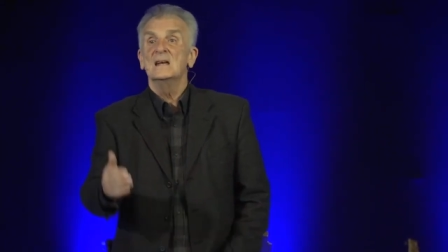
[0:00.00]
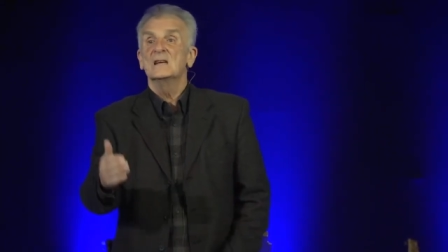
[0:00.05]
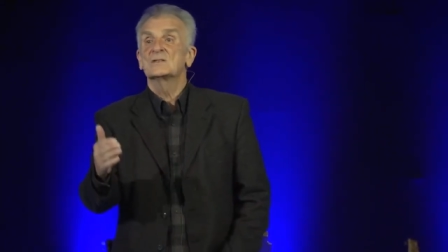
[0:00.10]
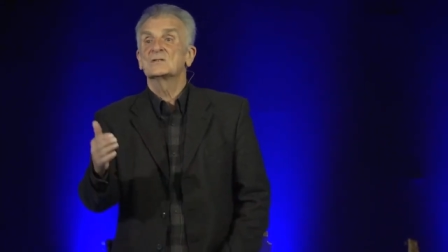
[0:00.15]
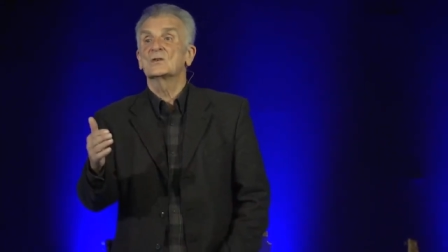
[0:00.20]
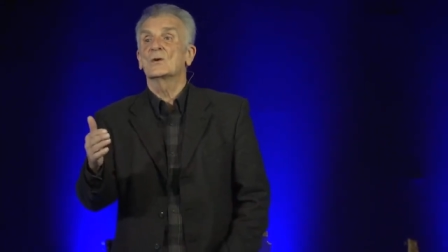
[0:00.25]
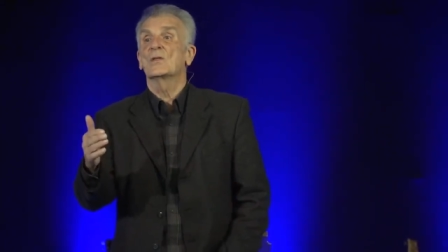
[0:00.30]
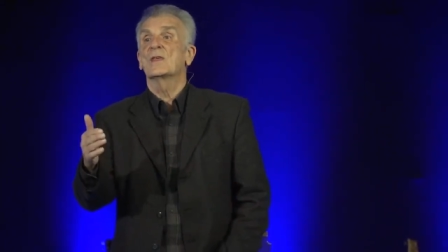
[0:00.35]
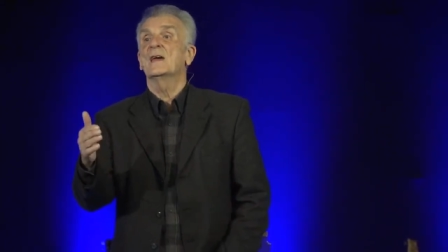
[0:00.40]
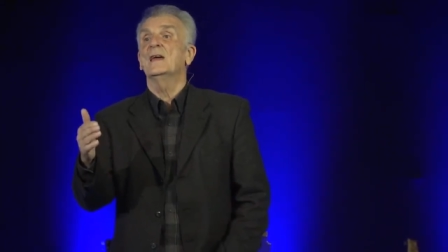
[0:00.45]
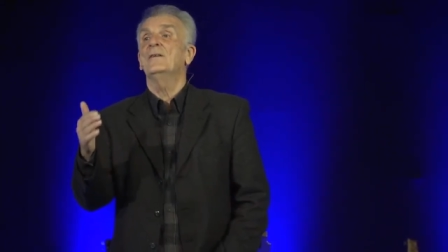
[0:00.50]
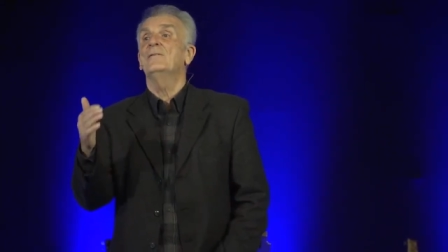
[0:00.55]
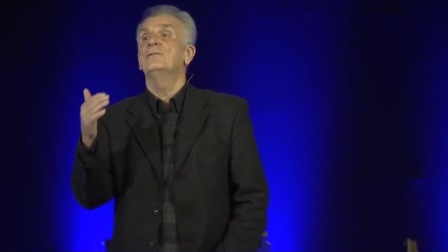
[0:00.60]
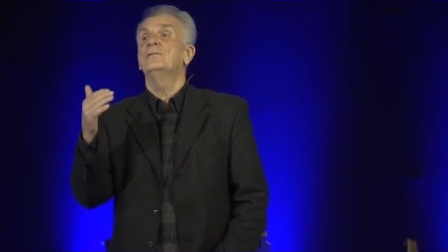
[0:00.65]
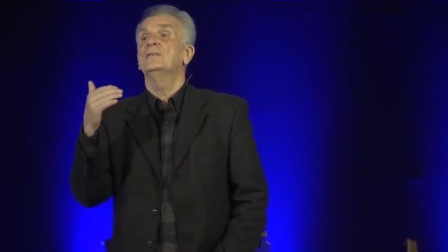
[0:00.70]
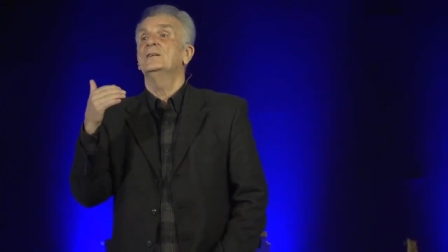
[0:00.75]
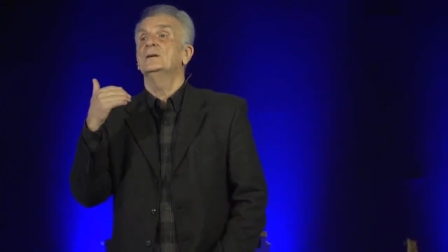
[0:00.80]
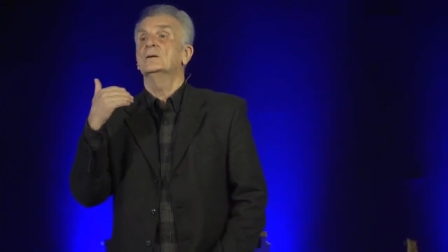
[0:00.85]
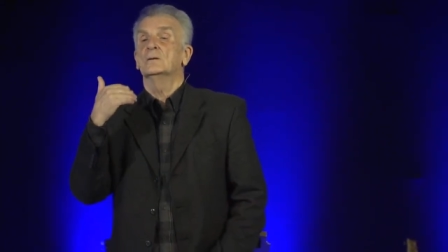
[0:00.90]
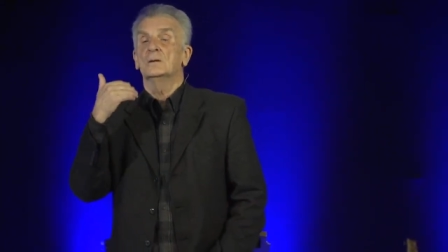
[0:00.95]
so they
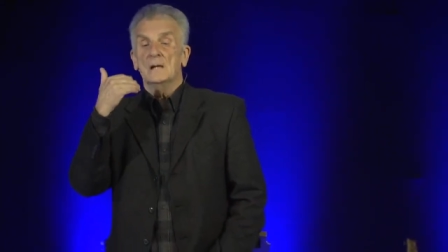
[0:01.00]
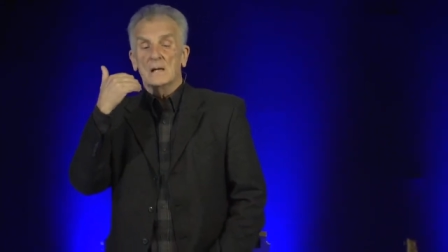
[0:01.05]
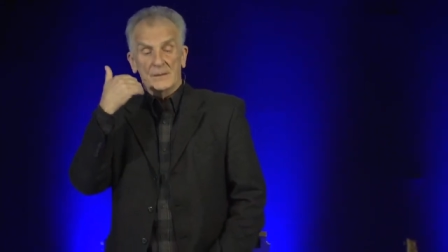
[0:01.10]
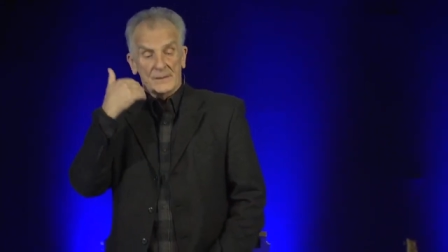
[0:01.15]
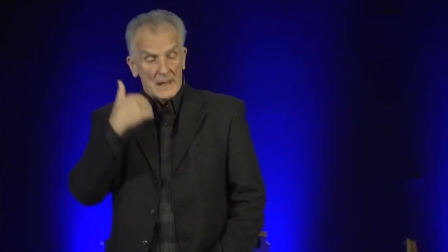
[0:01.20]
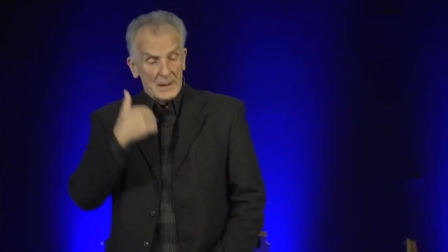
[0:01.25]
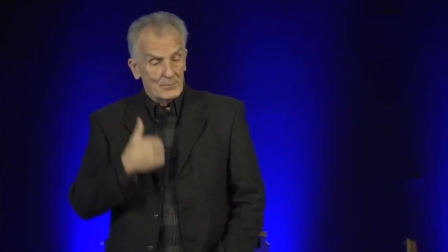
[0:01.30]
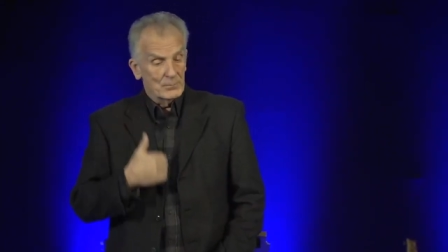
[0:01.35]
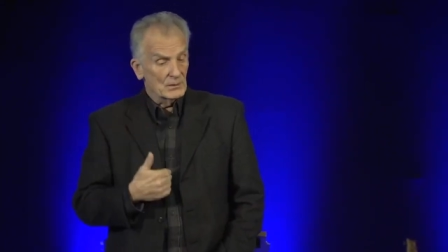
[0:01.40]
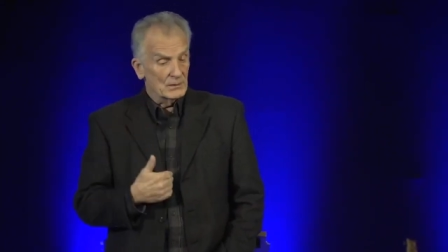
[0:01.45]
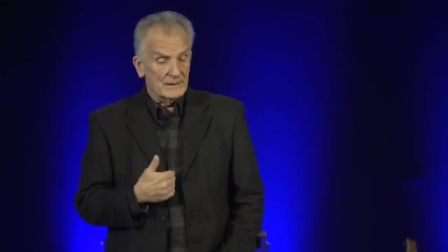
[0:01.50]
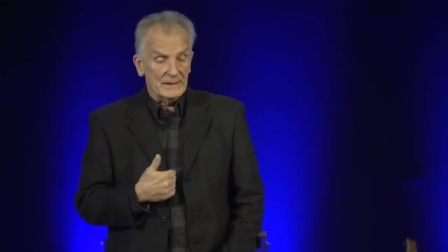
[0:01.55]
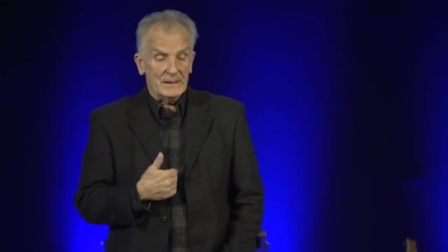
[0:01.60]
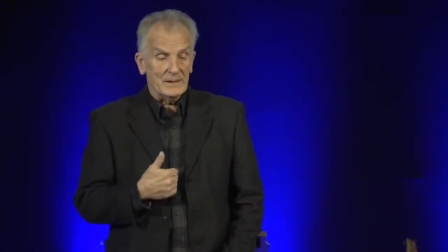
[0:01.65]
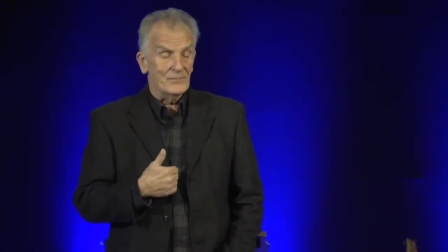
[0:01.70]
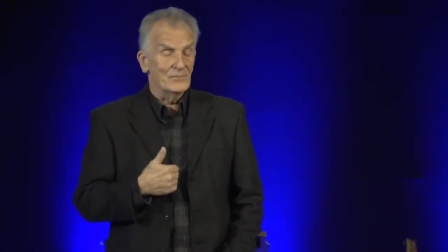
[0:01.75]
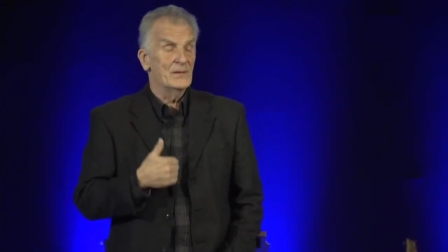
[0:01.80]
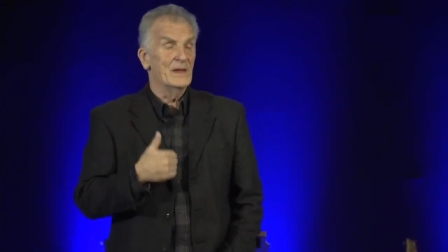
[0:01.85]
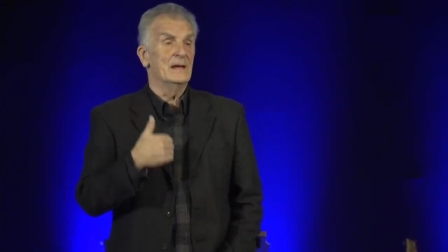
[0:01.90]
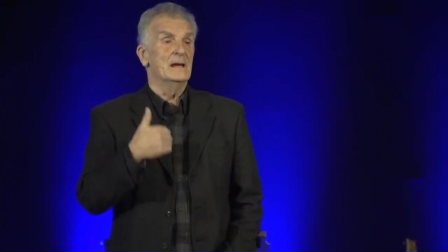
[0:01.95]
feel, they
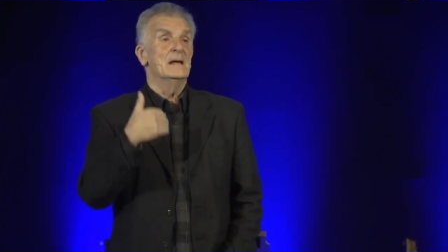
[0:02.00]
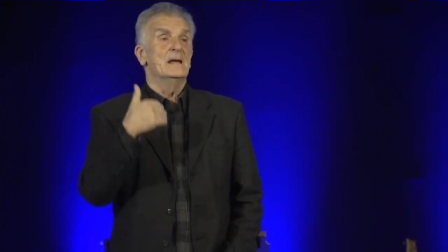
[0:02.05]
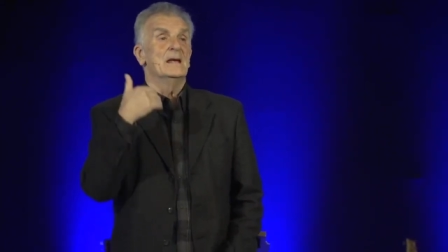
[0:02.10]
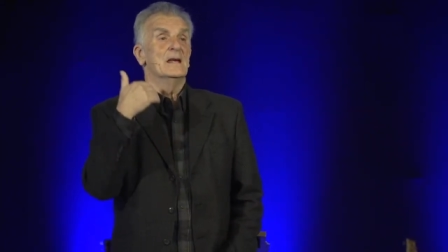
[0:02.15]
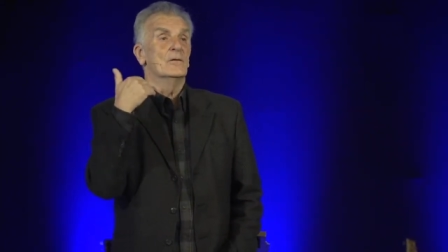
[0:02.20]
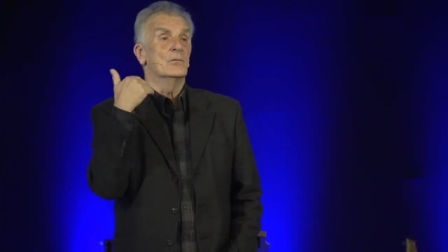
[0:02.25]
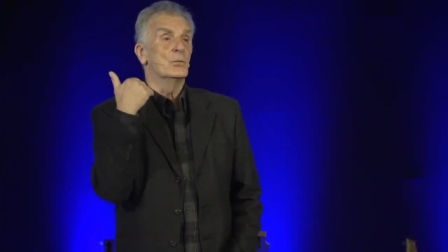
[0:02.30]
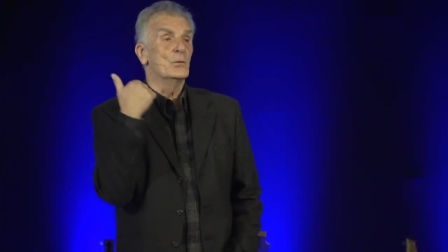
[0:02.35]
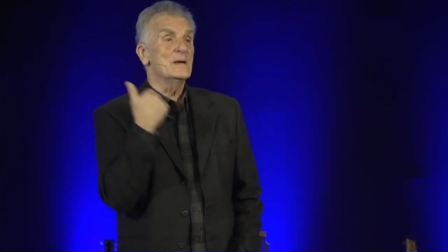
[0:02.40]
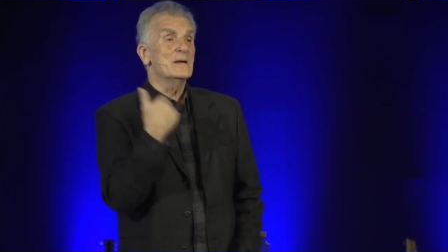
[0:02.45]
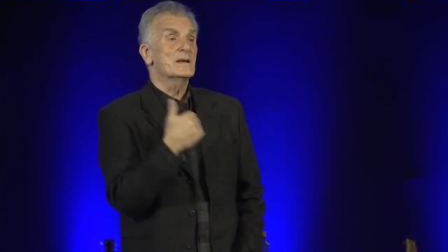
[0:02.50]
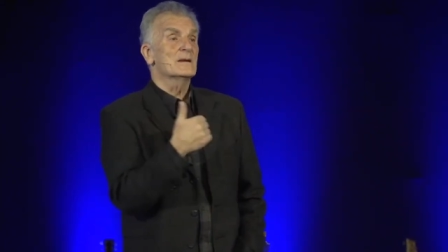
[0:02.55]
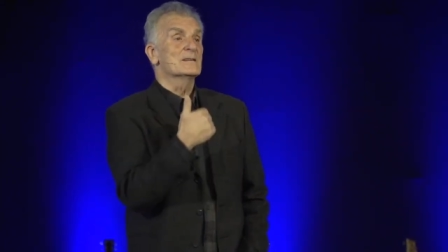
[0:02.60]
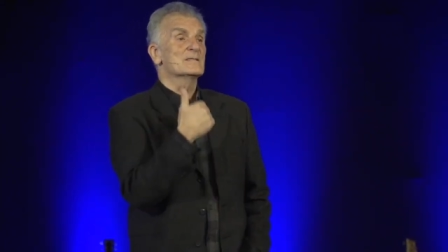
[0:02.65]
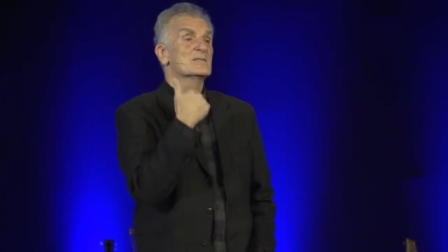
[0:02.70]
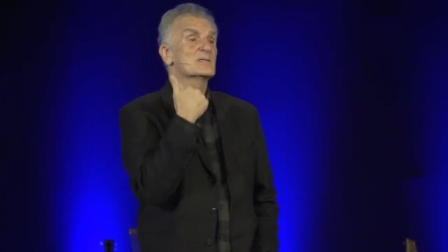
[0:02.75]
believe that if we can